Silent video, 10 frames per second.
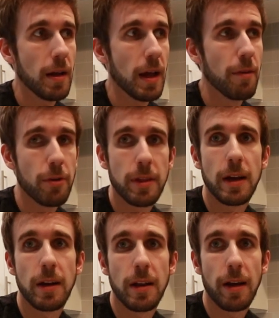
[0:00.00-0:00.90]

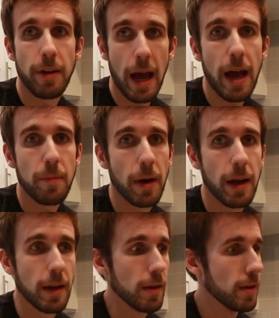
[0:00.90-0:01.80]
everything that I've had
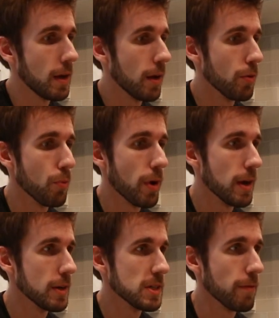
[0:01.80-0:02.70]
by either
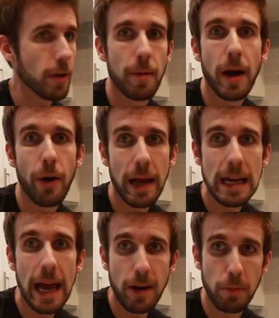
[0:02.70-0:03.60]
brands have come out
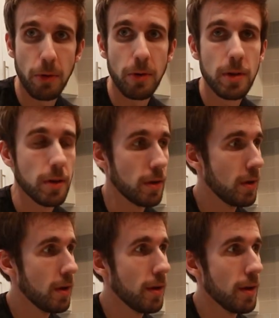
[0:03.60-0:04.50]
edible,
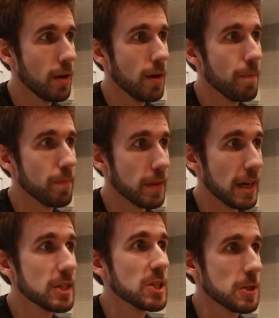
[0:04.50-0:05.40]

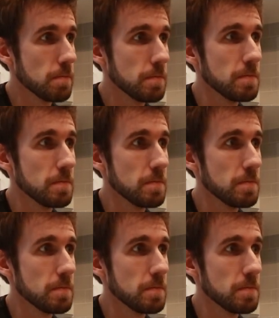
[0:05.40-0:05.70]
that's